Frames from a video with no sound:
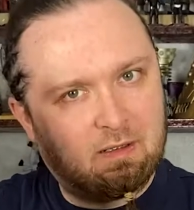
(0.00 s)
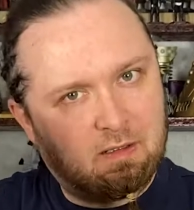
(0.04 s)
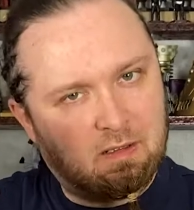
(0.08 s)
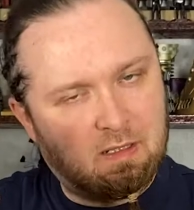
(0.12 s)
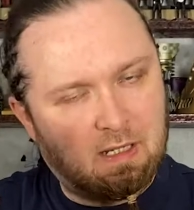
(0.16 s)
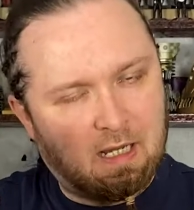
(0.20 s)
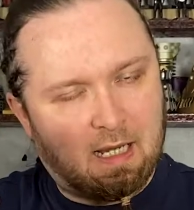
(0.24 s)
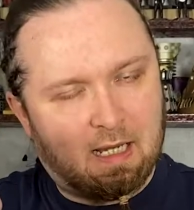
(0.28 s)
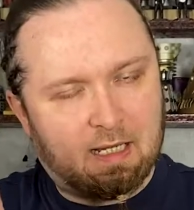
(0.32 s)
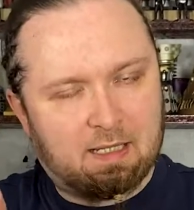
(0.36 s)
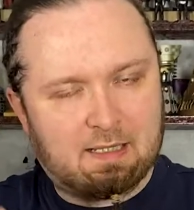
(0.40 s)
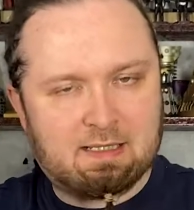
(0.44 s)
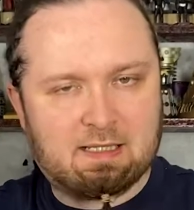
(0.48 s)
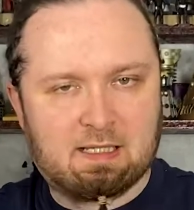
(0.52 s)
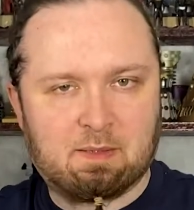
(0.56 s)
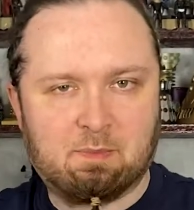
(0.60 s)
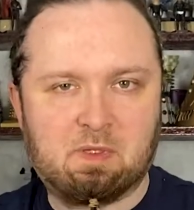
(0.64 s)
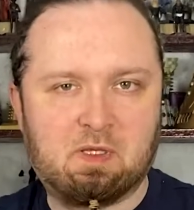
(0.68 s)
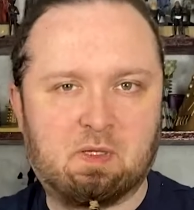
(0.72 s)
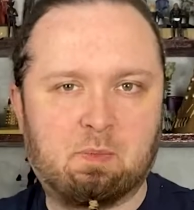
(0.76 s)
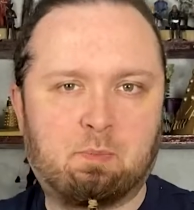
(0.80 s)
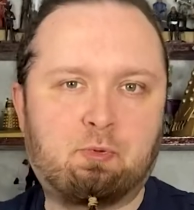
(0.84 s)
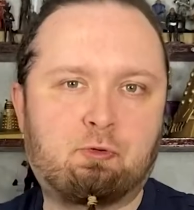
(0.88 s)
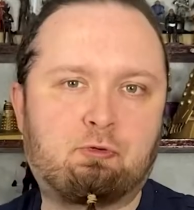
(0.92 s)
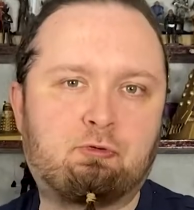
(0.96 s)
uh, some of
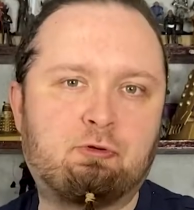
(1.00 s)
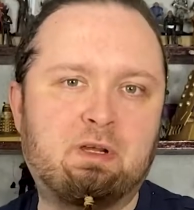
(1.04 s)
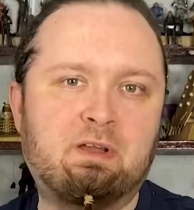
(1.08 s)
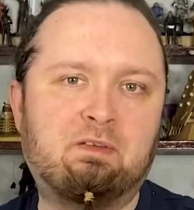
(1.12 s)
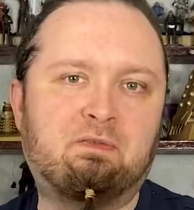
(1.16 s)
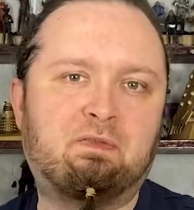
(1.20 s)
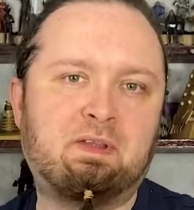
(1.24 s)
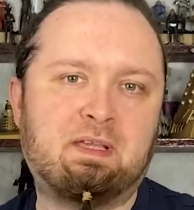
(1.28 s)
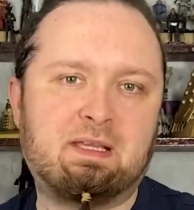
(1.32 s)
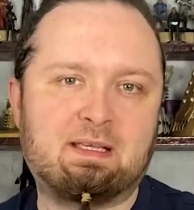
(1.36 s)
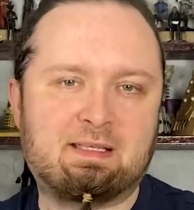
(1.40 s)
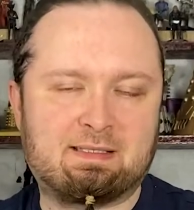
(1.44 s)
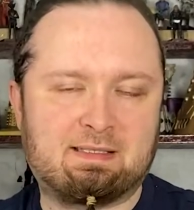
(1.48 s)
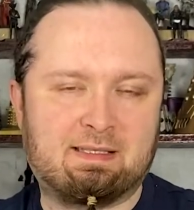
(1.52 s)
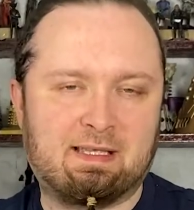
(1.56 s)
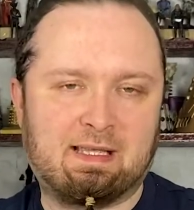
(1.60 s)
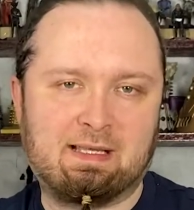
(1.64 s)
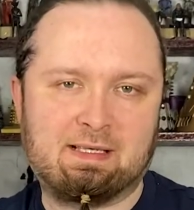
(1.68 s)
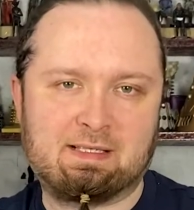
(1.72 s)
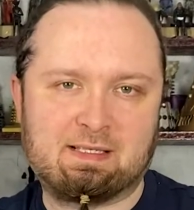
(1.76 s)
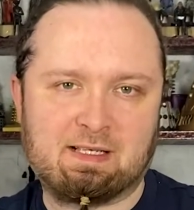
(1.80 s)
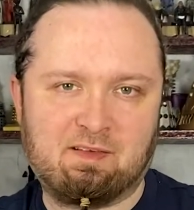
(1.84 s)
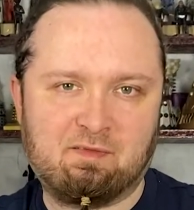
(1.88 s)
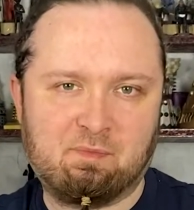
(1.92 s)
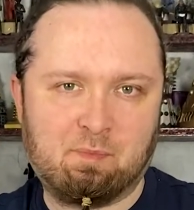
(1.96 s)
the previous
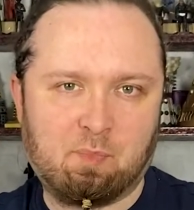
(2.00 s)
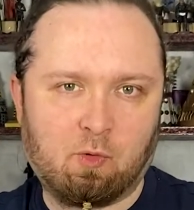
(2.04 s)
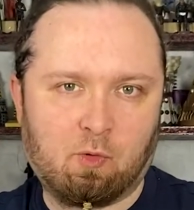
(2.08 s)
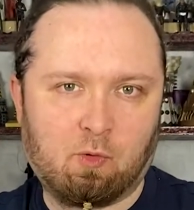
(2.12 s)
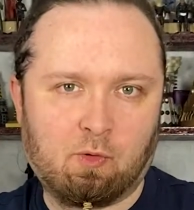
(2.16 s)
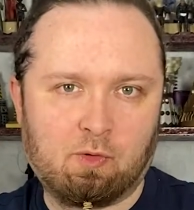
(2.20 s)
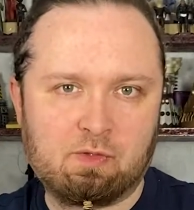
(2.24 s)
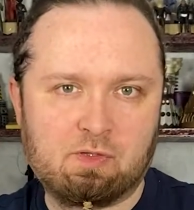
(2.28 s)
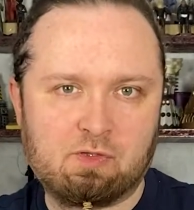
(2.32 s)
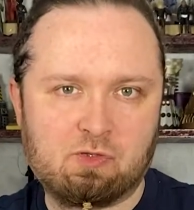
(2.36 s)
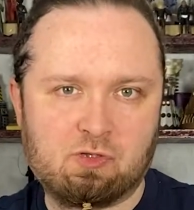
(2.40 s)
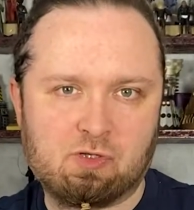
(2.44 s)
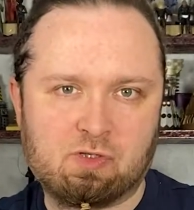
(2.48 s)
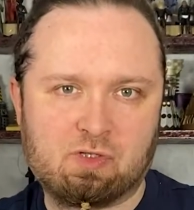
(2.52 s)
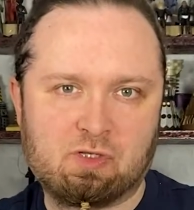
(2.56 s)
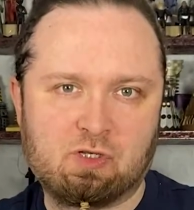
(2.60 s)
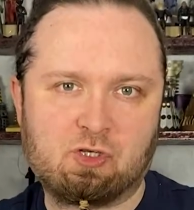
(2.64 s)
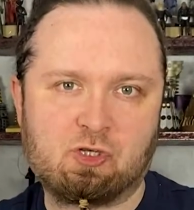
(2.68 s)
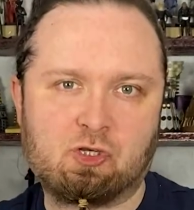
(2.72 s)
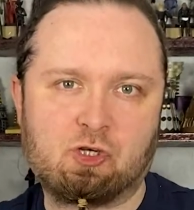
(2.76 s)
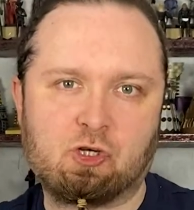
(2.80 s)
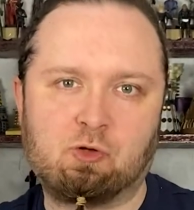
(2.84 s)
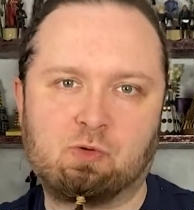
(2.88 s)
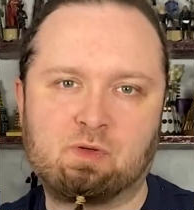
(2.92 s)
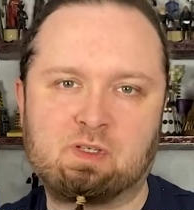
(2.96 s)
things I've bought, just to
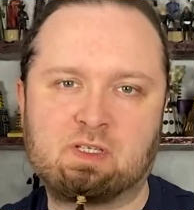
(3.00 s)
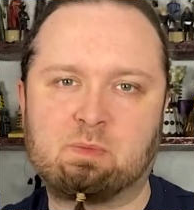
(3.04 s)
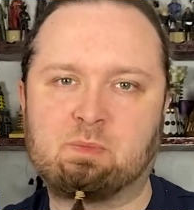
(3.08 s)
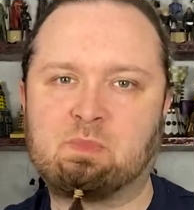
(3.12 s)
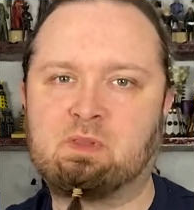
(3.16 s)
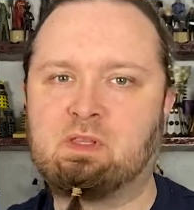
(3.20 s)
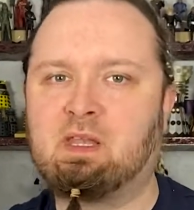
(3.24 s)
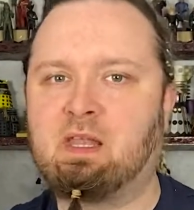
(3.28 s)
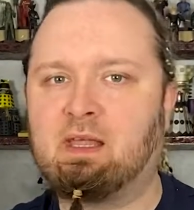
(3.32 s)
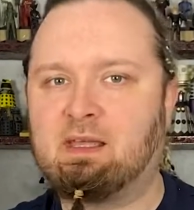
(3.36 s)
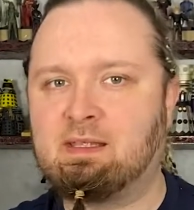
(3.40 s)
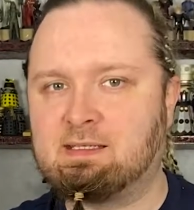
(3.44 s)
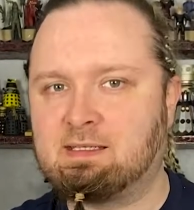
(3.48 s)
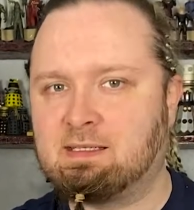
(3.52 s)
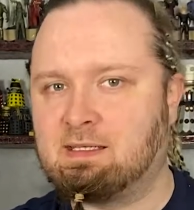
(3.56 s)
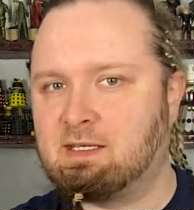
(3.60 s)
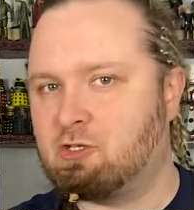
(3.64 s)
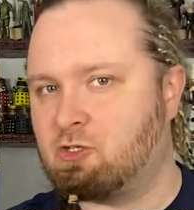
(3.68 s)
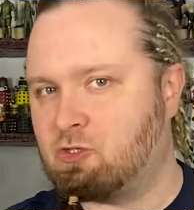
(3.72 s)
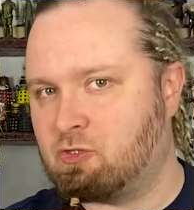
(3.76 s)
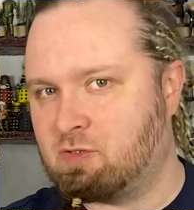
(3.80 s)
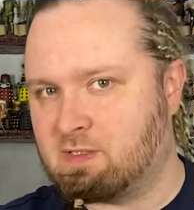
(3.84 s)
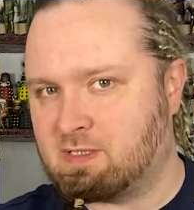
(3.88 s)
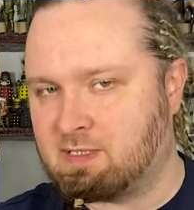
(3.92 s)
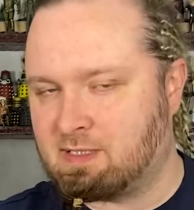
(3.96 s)
show some of the nice
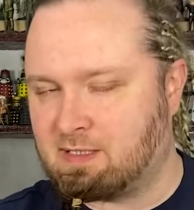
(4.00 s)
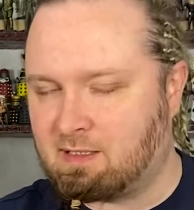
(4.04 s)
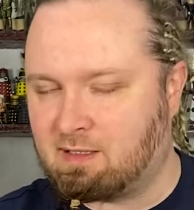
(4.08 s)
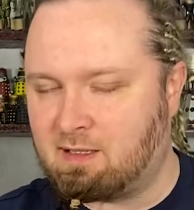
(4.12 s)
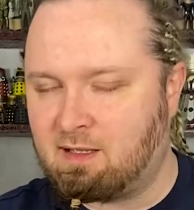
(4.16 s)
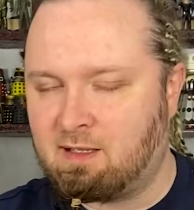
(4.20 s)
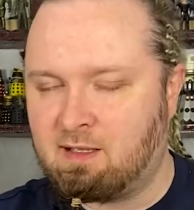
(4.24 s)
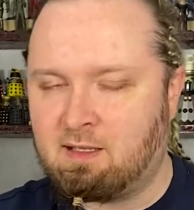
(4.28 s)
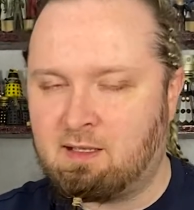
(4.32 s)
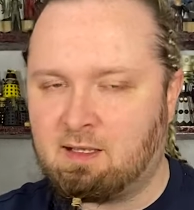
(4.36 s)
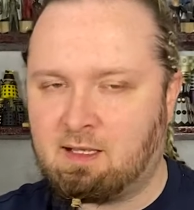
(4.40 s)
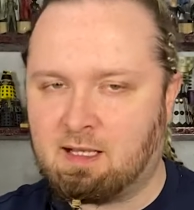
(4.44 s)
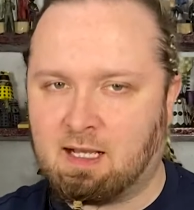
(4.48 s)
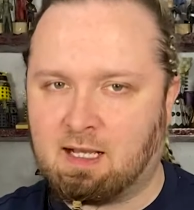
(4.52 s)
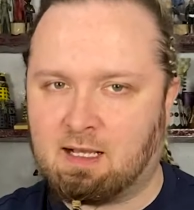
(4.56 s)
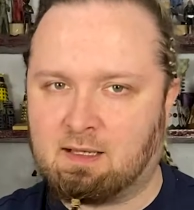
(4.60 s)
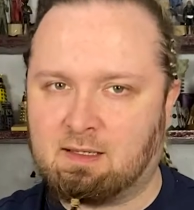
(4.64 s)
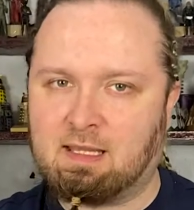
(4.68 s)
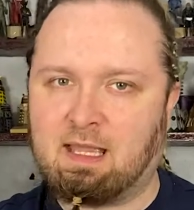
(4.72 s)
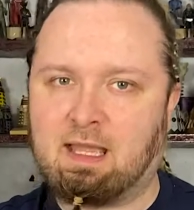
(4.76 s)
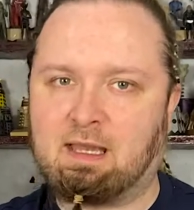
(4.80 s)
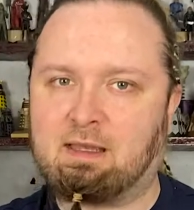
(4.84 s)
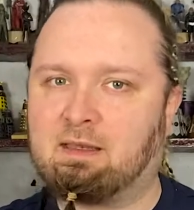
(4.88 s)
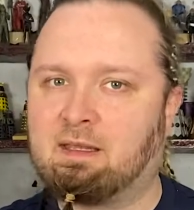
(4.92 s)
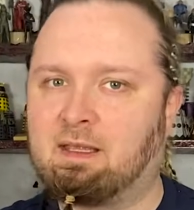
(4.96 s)
additions that uh,
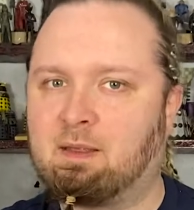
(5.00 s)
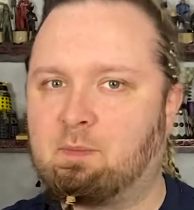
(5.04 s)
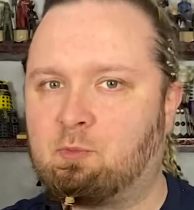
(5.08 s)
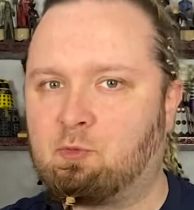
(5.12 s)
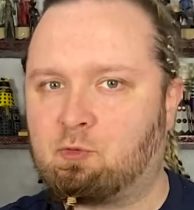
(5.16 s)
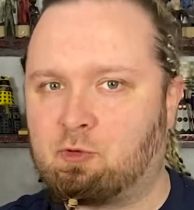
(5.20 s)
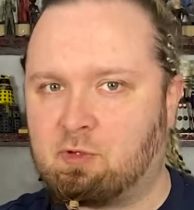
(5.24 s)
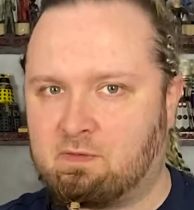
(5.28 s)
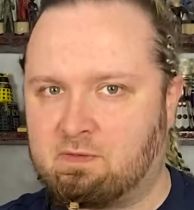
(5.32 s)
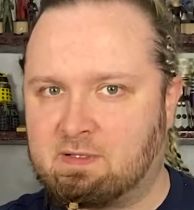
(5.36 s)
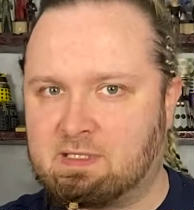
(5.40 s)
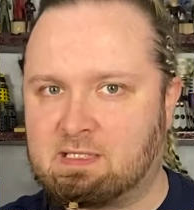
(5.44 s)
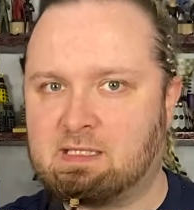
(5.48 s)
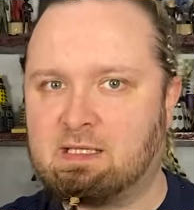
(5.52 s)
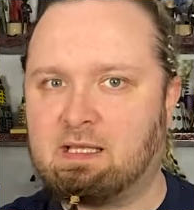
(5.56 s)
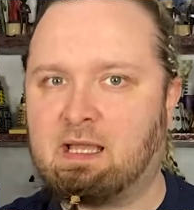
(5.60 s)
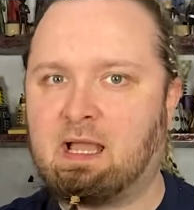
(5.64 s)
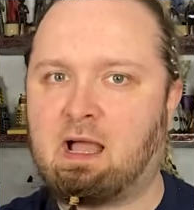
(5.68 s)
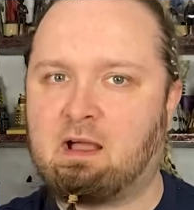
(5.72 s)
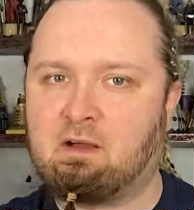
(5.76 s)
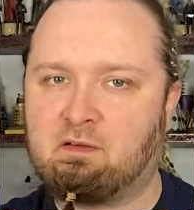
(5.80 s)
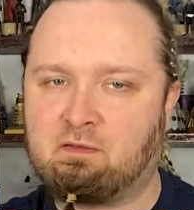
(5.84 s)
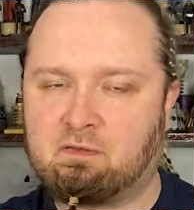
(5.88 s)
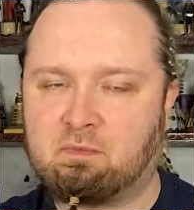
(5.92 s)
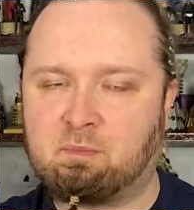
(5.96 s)
Leanne and I previously
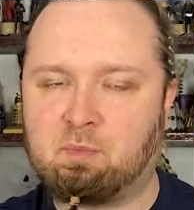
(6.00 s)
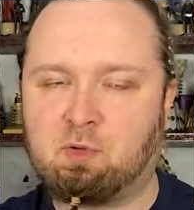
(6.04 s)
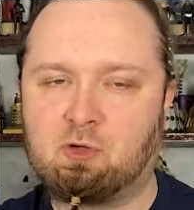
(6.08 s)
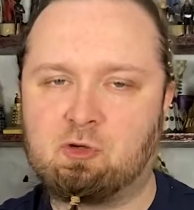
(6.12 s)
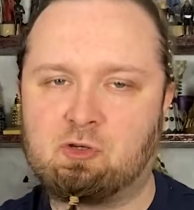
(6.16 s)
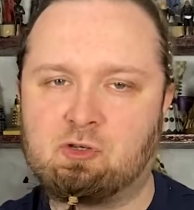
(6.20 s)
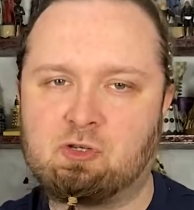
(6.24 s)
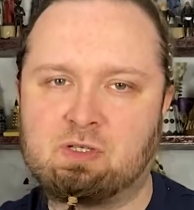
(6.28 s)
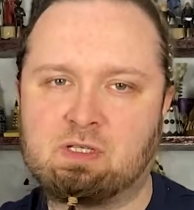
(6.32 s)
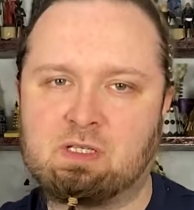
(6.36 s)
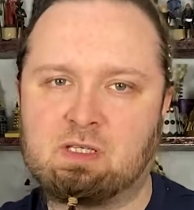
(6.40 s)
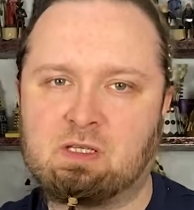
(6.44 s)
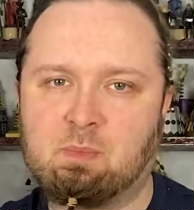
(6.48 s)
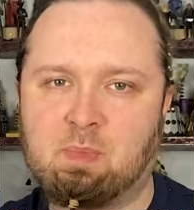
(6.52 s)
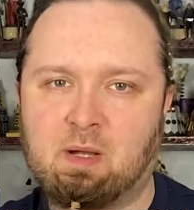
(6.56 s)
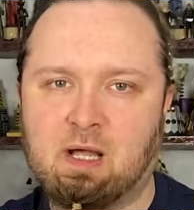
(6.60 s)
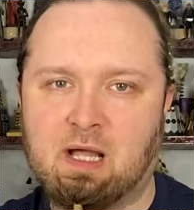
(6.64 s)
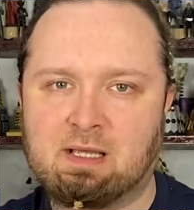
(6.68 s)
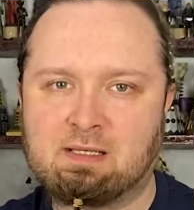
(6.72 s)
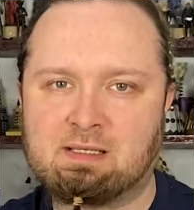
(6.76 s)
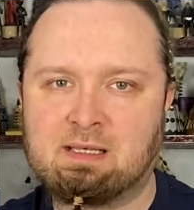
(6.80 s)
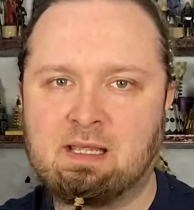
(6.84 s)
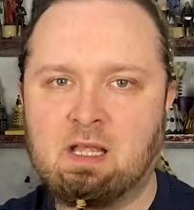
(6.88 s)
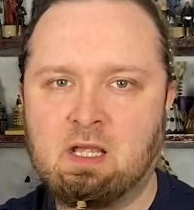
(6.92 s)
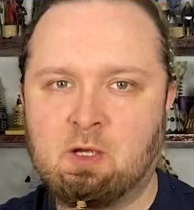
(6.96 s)
have purchased in the
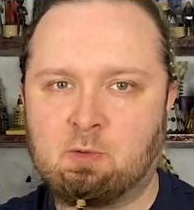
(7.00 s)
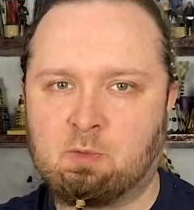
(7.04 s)
past.